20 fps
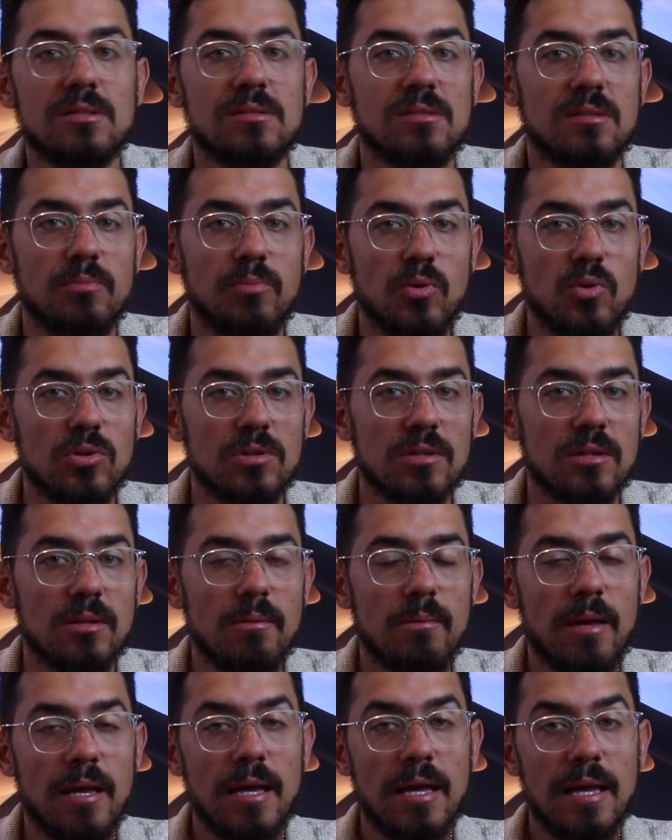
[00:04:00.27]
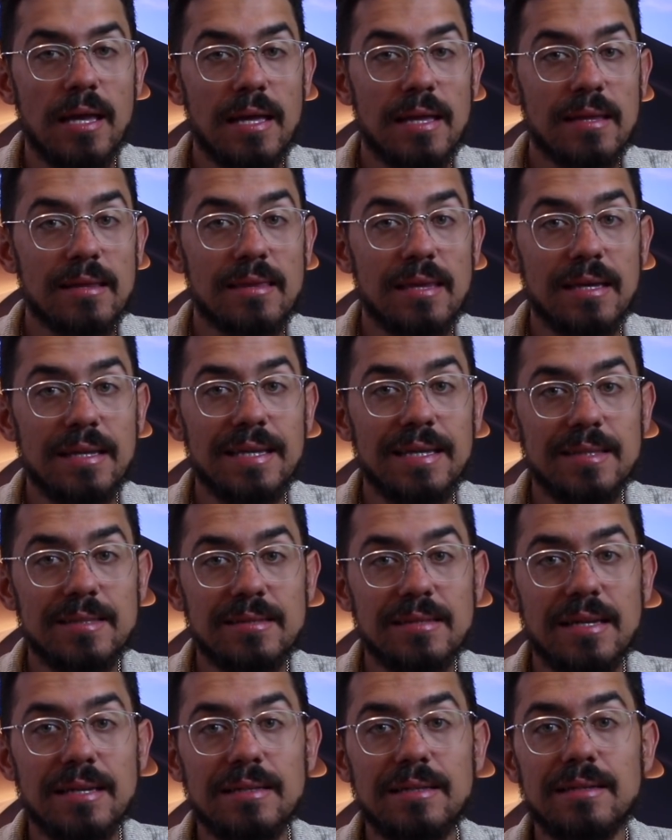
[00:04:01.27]
support. Then he
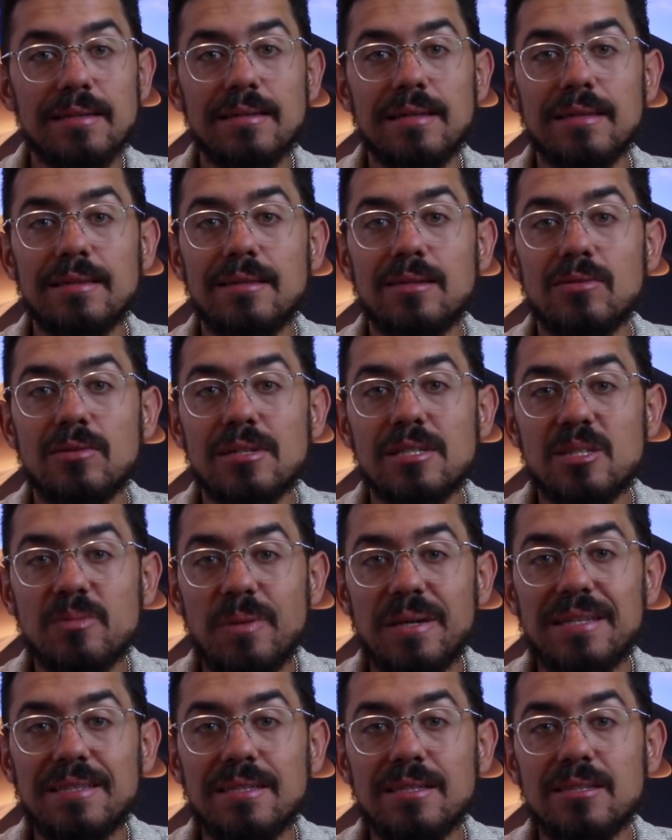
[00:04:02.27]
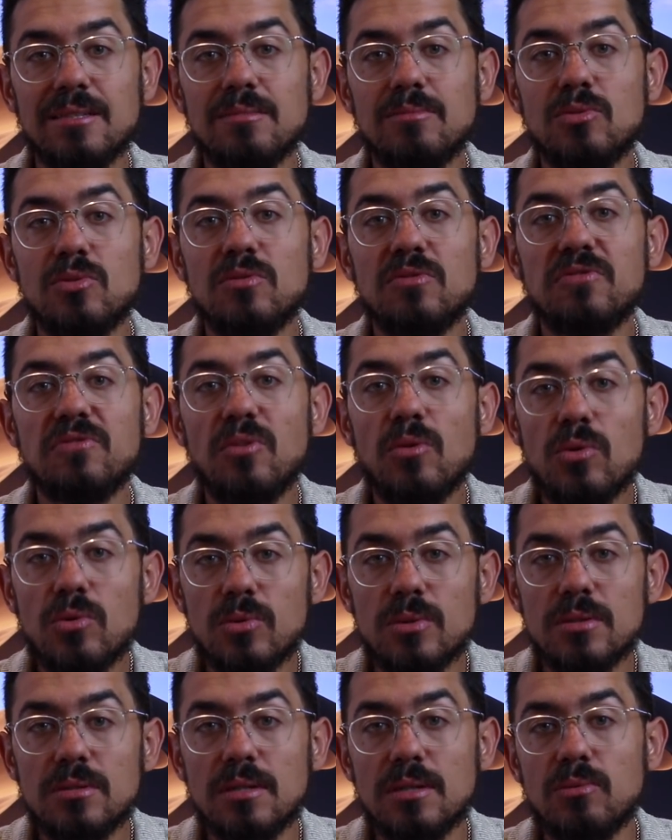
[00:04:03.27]
said that they're expecting to move
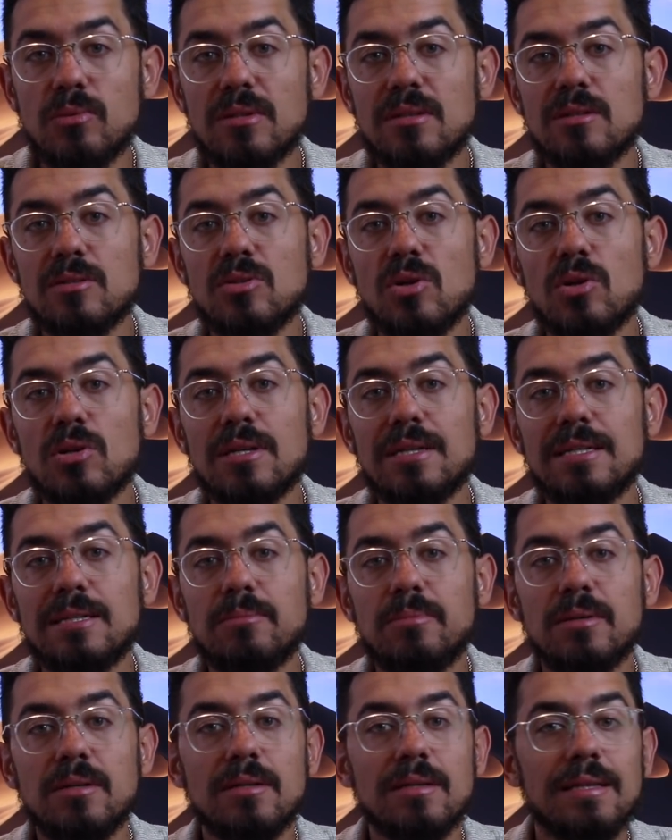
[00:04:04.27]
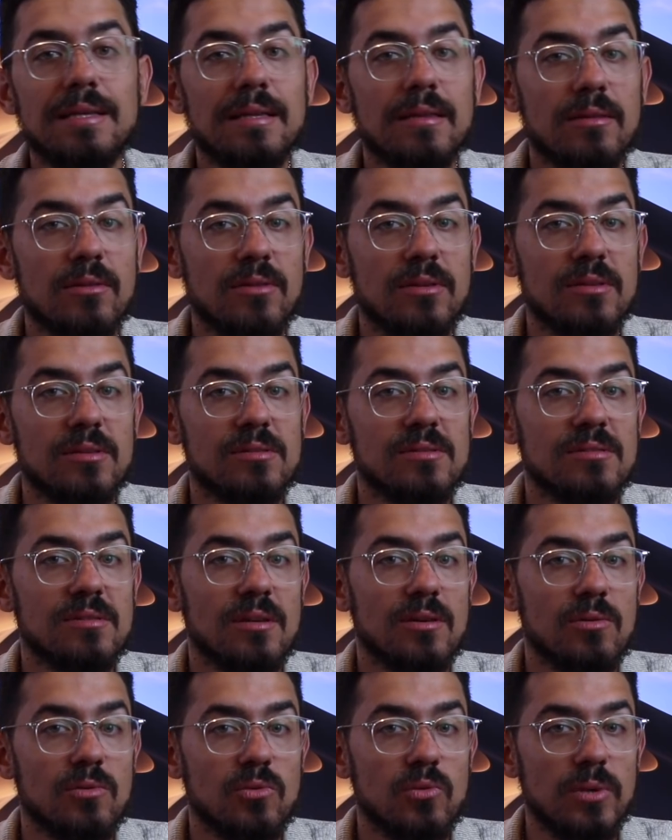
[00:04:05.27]
forward with the targeted bill this
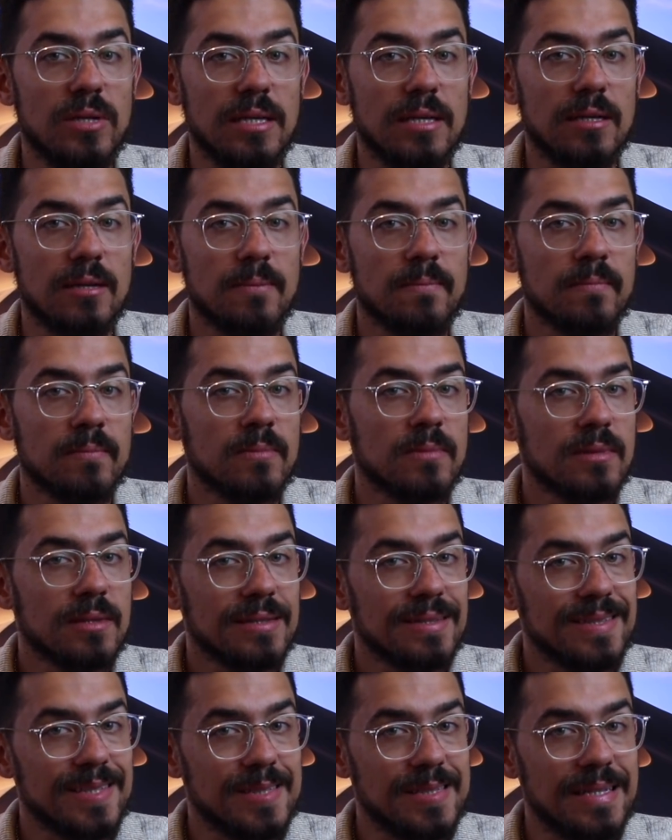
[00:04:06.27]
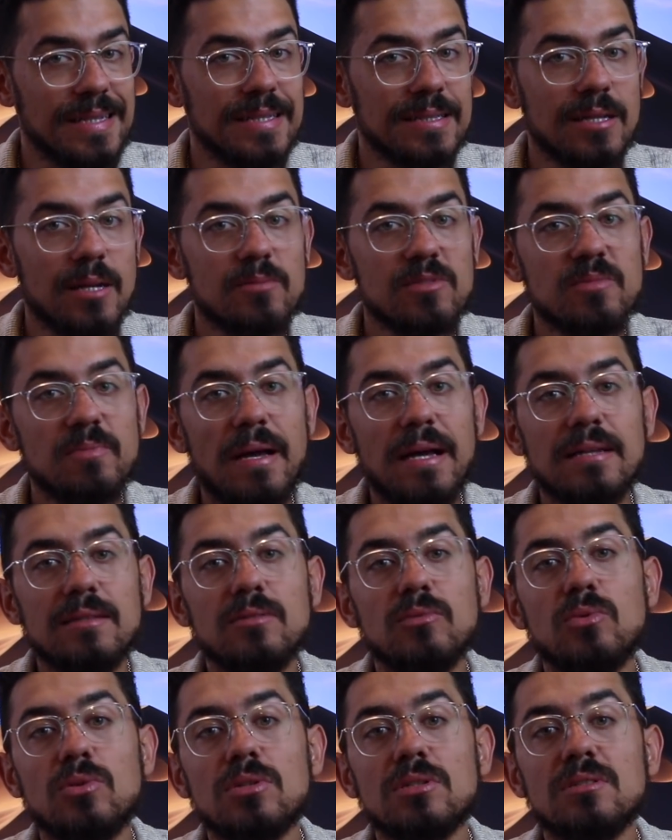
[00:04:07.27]
week. The Senate comes back
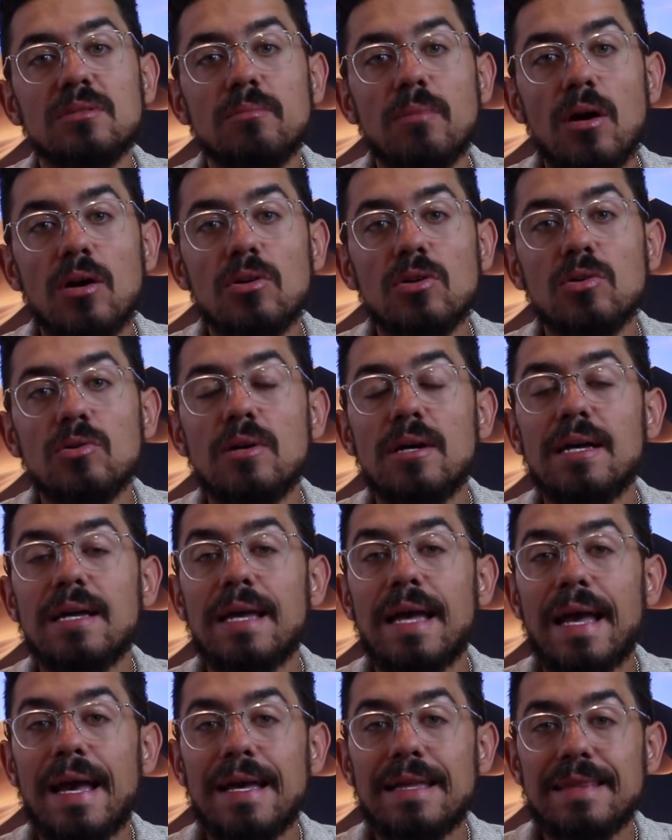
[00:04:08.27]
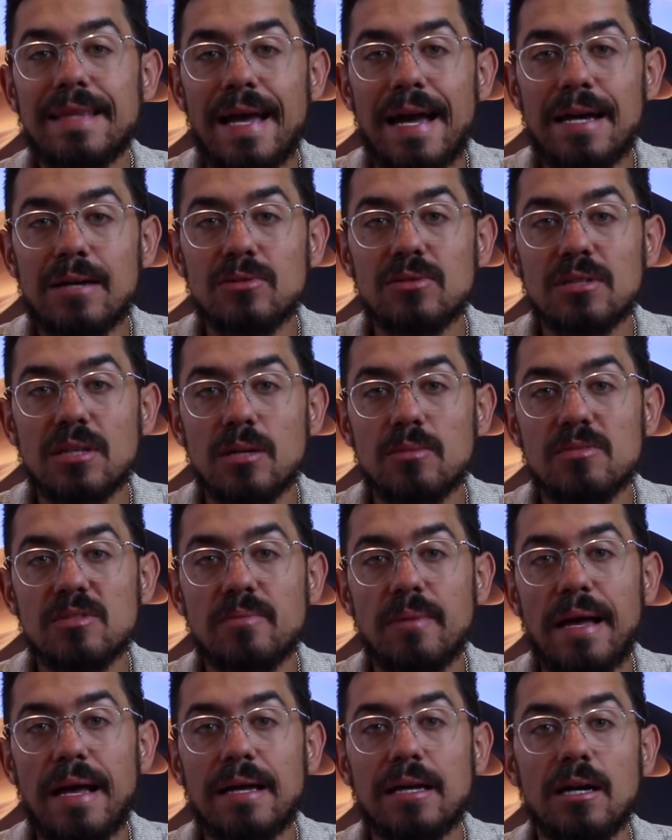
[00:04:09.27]
to work tomorrow and the House comes
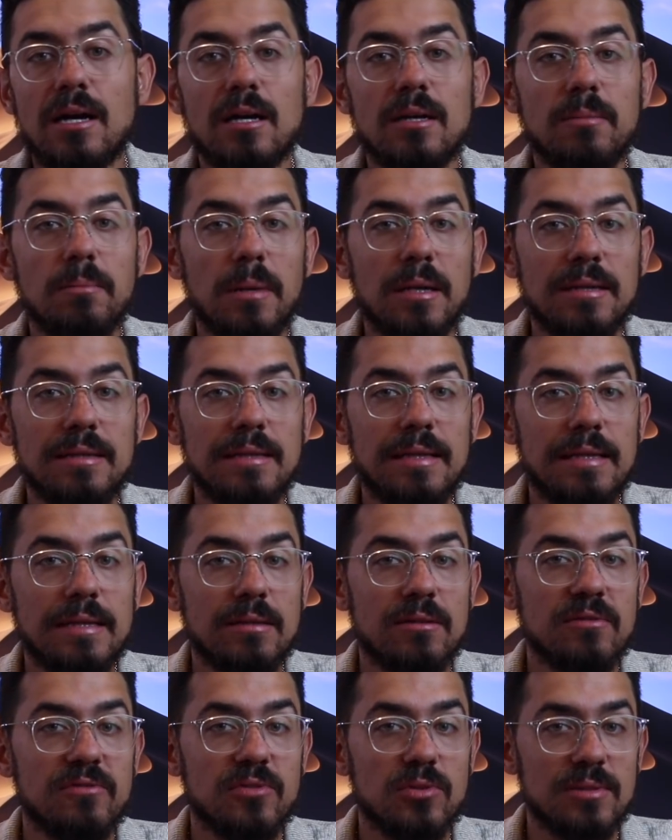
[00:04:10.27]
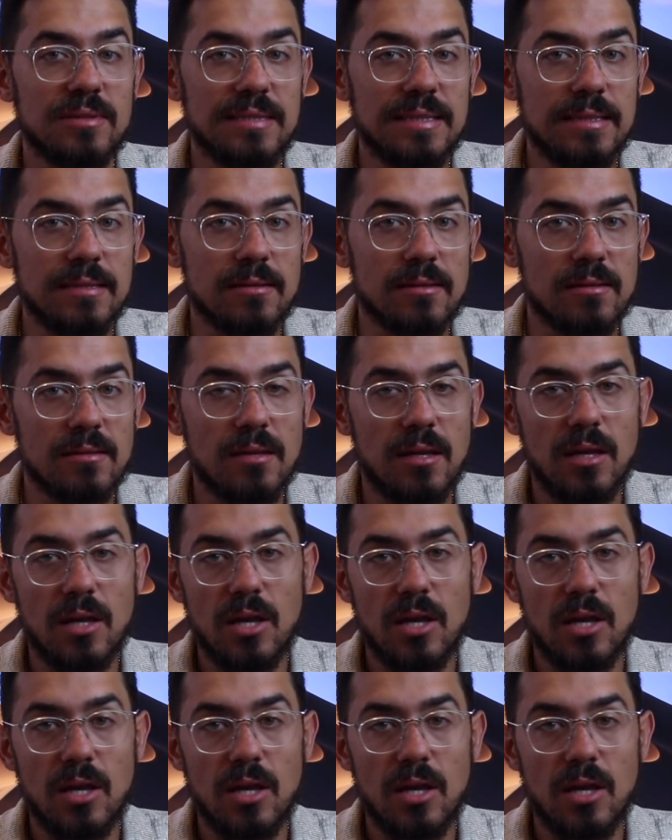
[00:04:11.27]
back on Monday the 14th.